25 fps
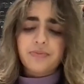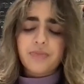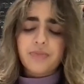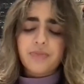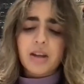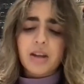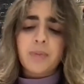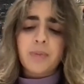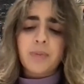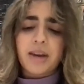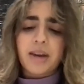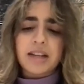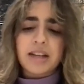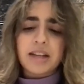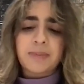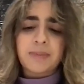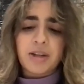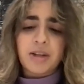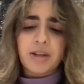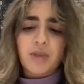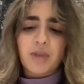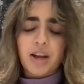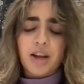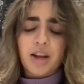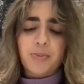because
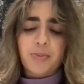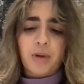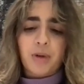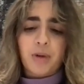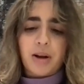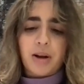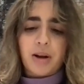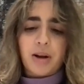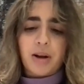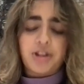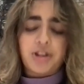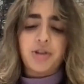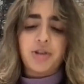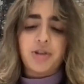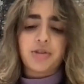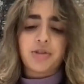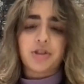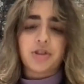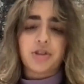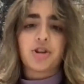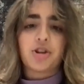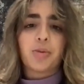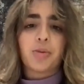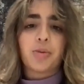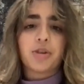mental health issues are
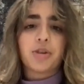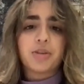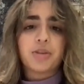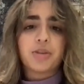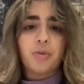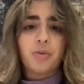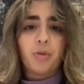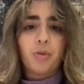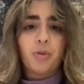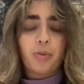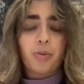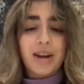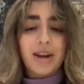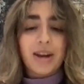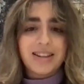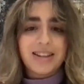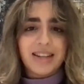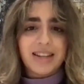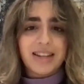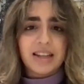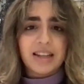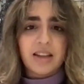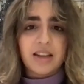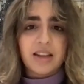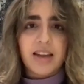so much more
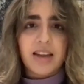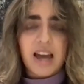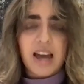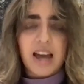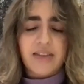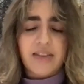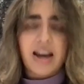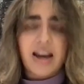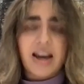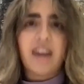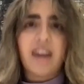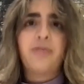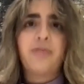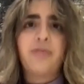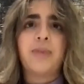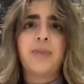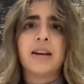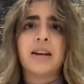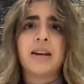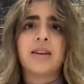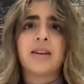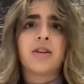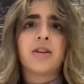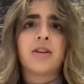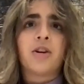pressing than they ever have
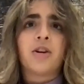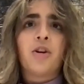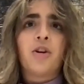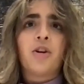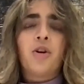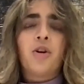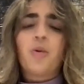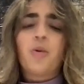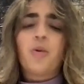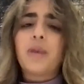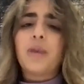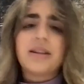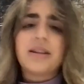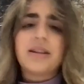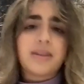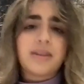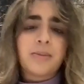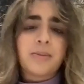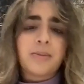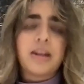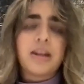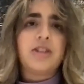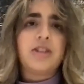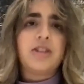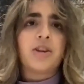been, we
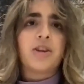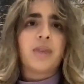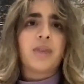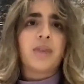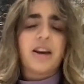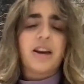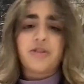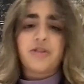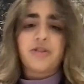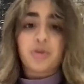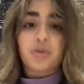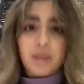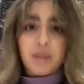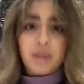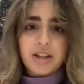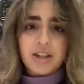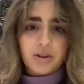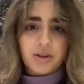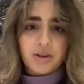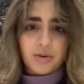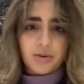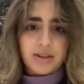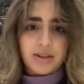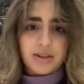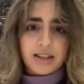simply don't have the
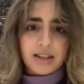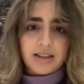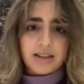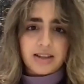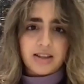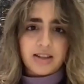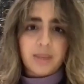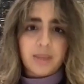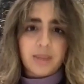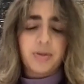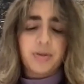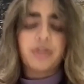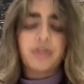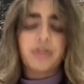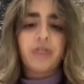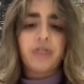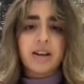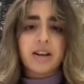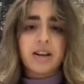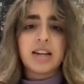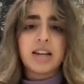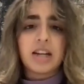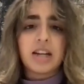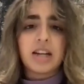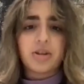resources to put
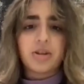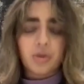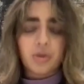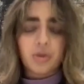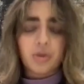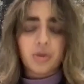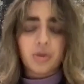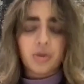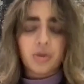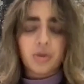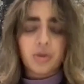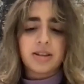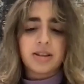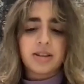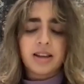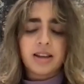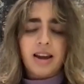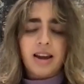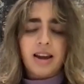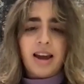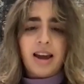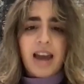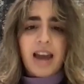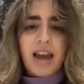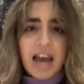funding towards
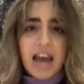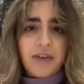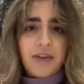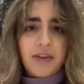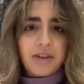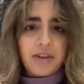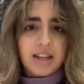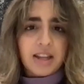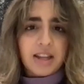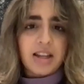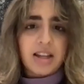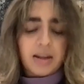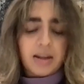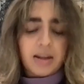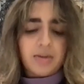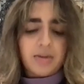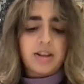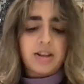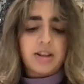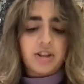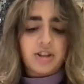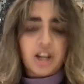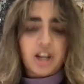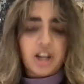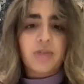everything that
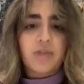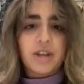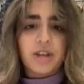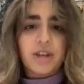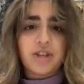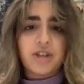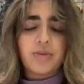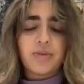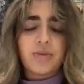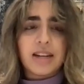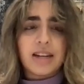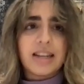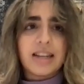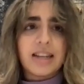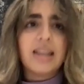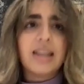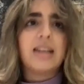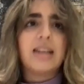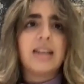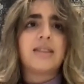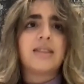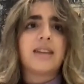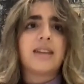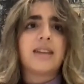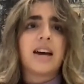this generation really
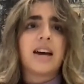needs. And